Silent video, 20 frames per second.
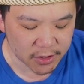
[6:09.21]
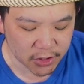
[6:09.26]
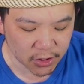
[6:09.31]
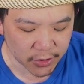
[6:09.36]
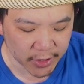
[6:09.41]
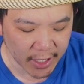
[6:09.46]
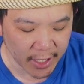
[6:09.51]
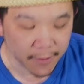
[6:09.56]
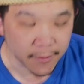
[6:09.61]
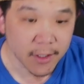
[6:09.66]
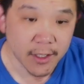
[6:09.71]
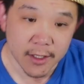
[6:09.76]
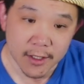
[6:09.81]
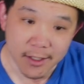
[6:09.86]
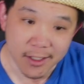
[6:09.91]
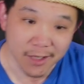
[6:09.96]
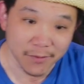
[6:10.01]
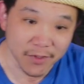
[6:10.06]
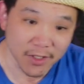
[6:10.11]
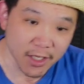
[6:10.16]
So yeah,
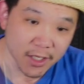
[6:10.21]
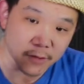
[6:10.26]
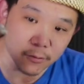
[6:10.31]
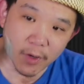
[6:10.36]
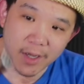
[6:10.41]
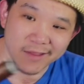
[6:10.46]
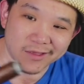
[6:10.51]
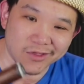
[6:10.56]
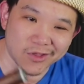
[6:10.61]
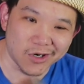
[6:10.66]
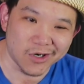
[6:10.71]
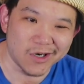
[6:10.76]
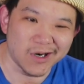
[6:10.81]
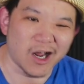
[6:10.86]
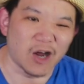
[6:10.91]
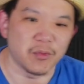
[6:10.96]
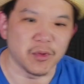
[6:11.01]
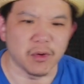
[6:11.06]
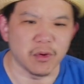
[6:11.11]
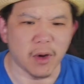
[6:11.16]
let me get one third.
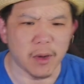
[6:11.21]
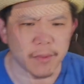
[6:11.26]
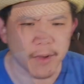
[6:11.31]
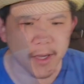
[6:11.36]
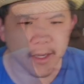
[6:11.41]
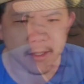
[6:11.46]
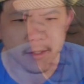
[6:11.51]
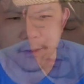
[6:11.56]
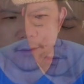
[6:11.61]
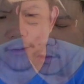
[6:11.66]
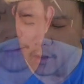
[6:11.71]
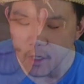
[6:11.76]
I'll be right back.